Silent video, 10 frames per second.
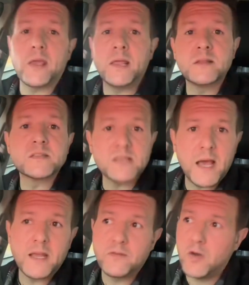
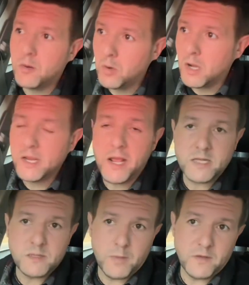inside of our body, as
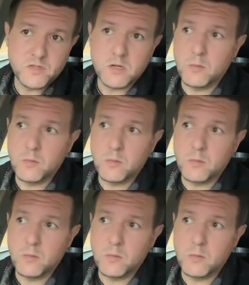above so